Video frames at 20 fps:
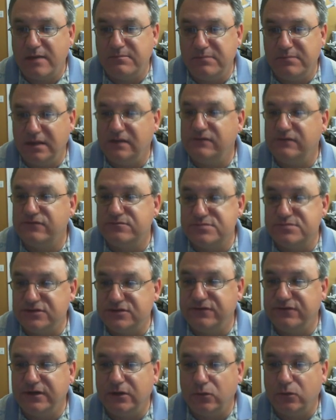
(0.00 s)
mini from 2
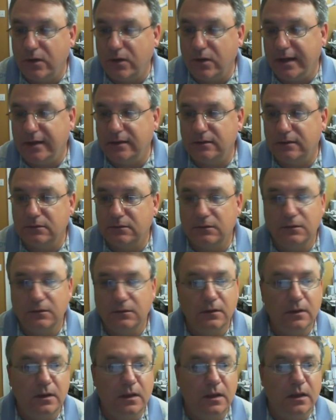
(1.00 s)
feet away.
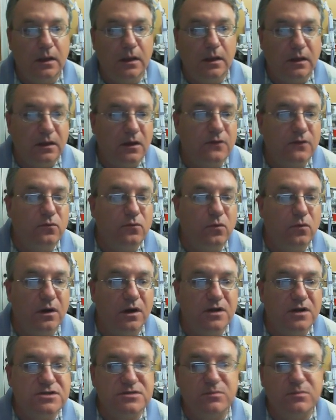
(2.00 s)
In other
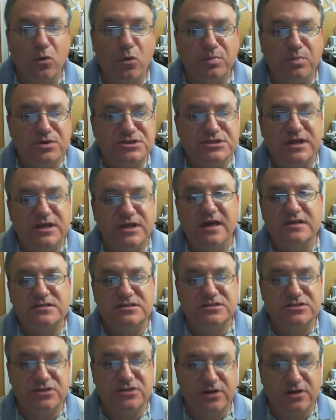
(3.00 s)
words, a more precise
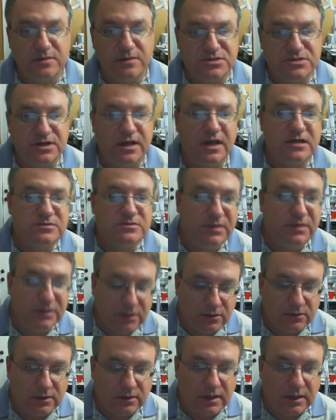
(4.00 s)
description has been
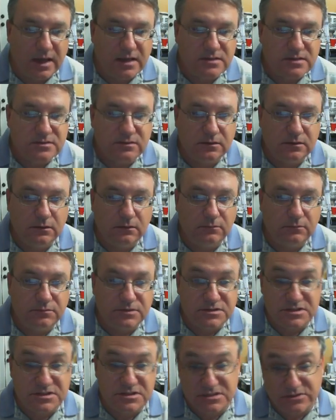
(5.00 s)
utilized.
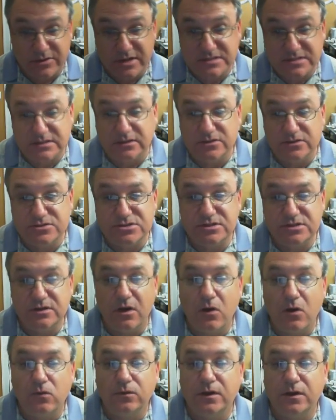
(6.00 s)
Does this resolution
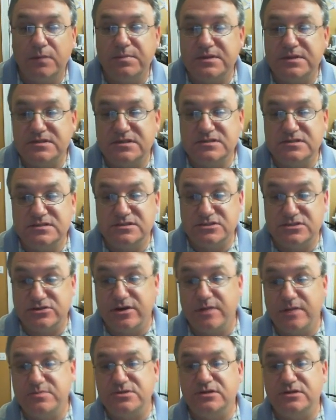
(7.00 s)
hold up as a
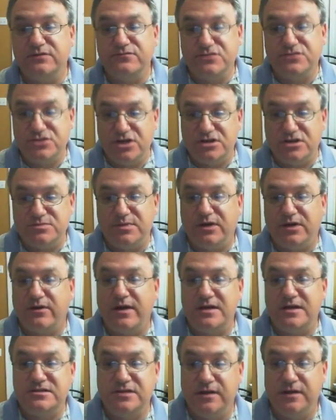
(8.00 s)
description of judgment
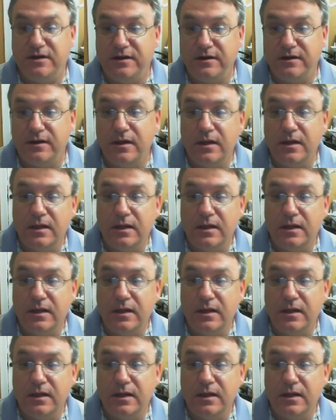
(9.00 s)
criteria